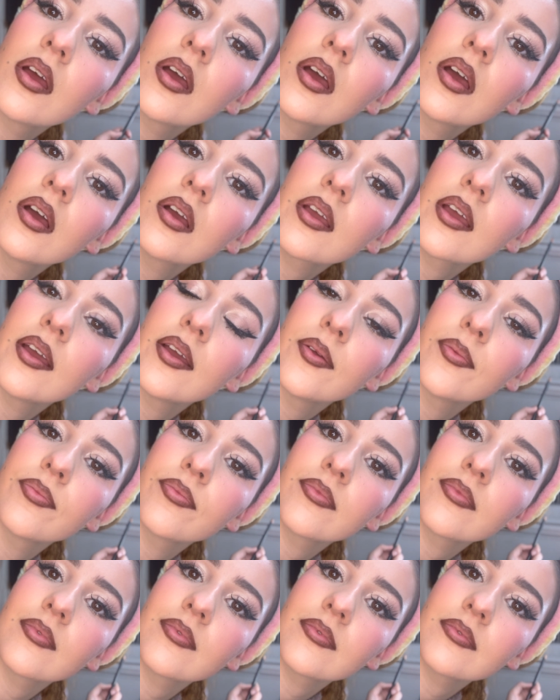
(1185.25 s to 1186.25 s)
Okay,
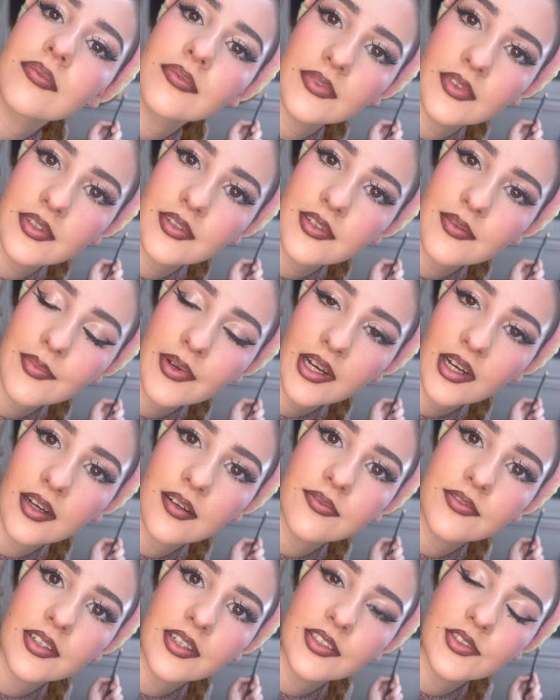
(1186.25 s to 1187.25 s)
this is my
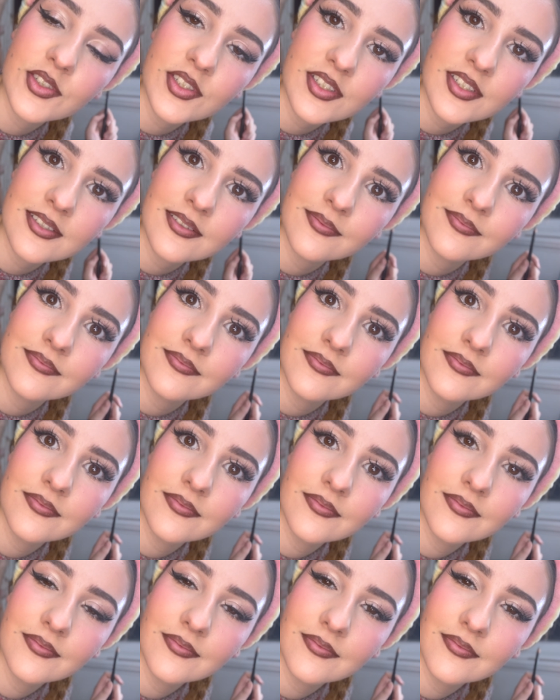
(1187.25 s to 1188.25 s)
after. Just
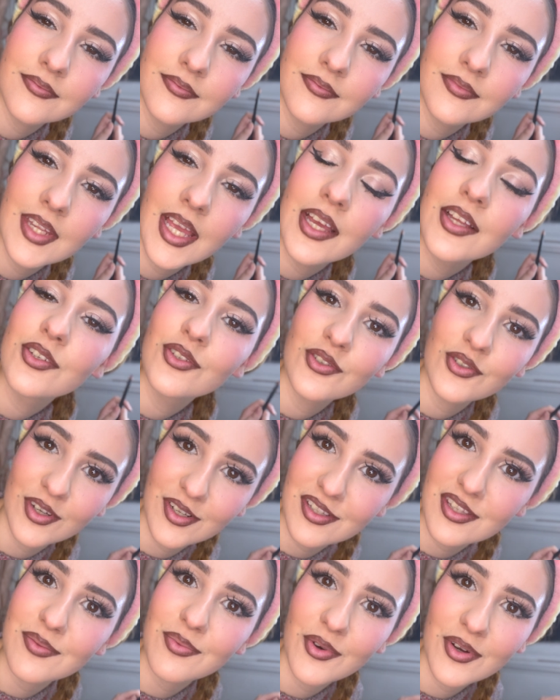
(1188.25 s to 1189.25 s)

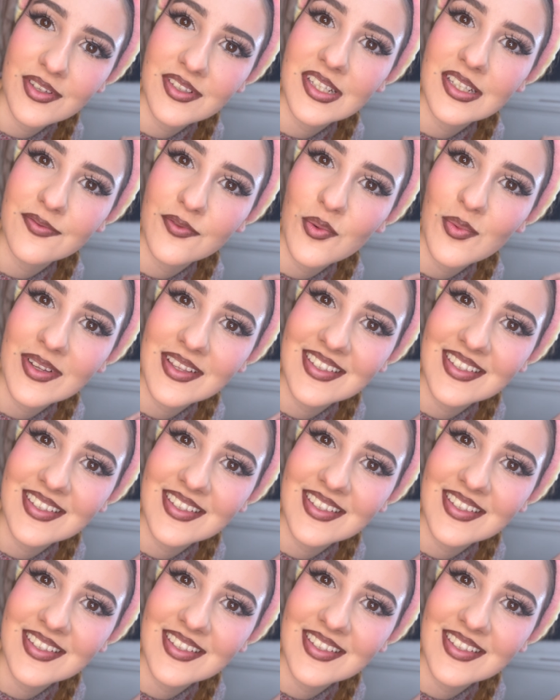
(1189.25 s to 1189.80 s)
trust the process for 1